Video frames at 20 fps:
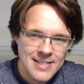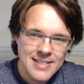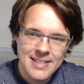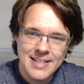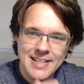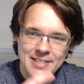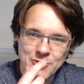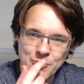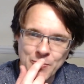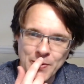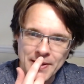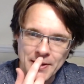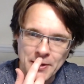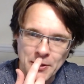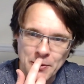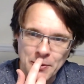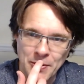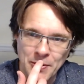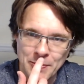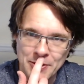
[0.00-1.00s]
Last week
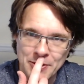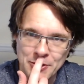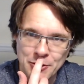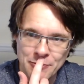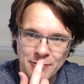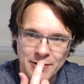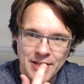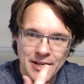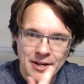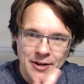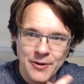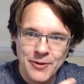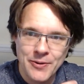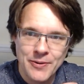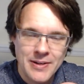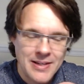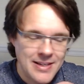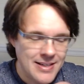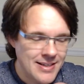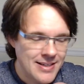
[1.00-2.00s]
I published a
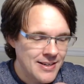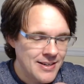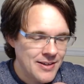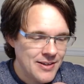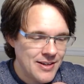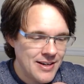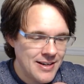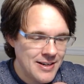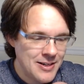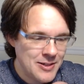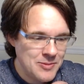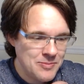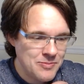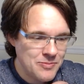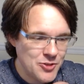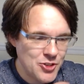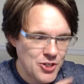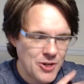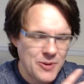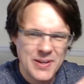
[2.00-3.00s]
video
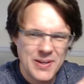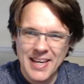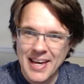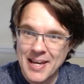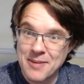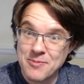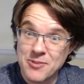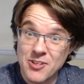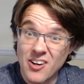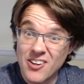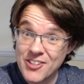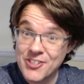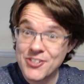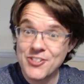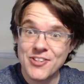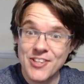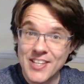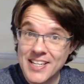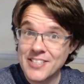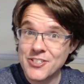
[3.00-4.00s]
showing games that I
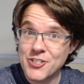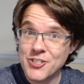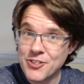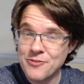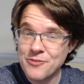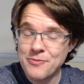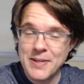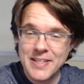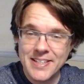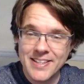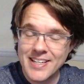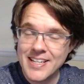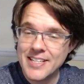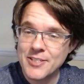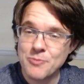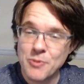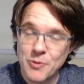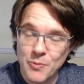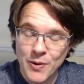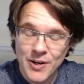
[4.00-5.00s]
think should have been in the
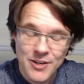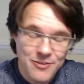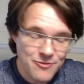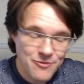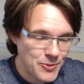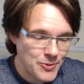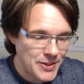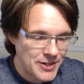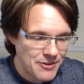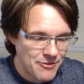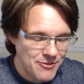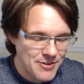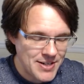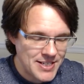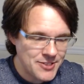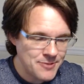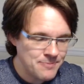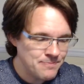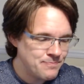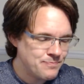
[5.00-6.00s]
list but weren't for whatever
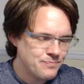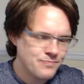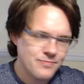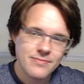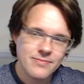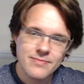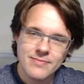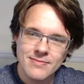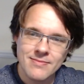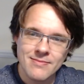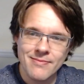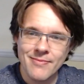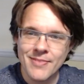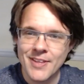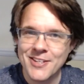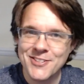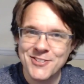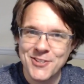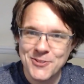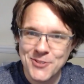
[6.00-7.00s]
reason.
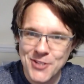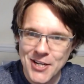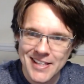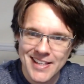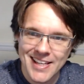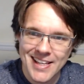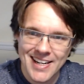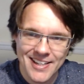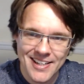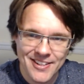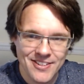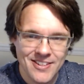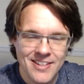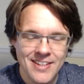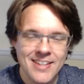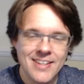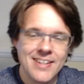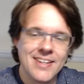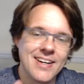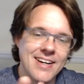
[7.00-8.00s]
So check that out.
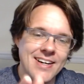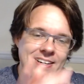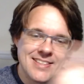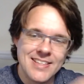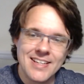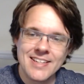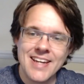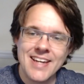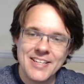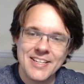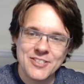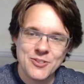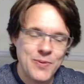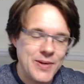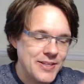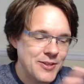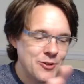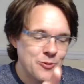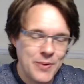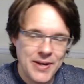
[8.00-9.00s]
And next
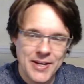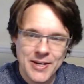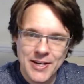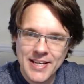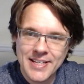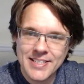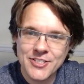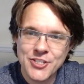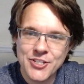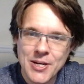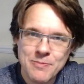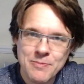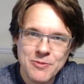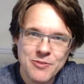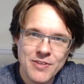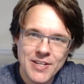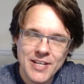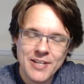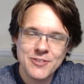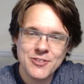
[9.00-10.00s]
week there'll be a Hidden Gems
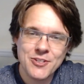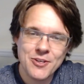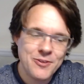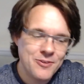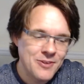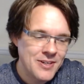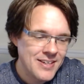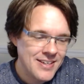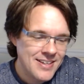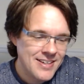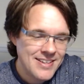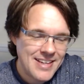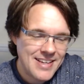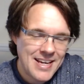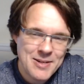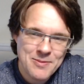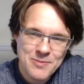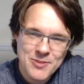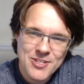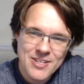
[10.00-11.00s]
video, so
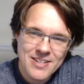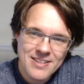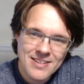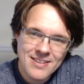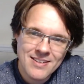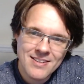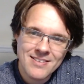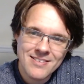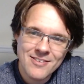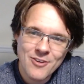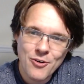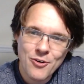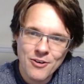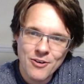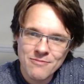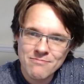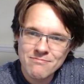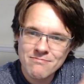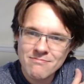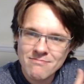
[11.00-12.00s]
games that are not
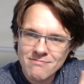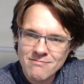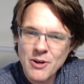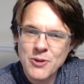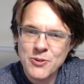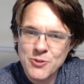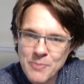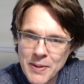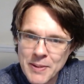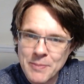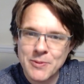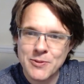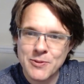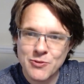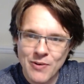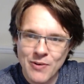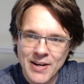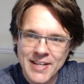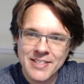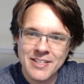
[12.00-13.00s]
on most
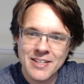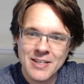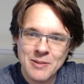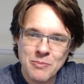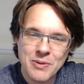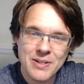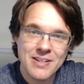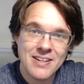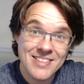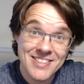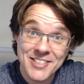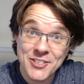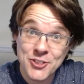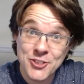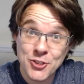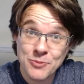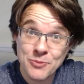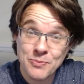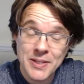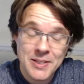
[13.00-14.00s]
people's radar but I think
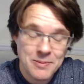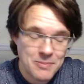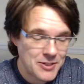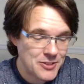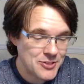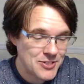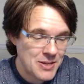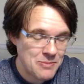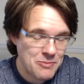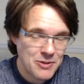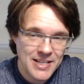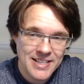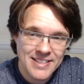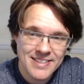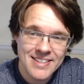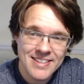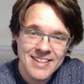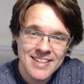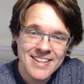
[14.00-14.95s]
should be because they're brilliant.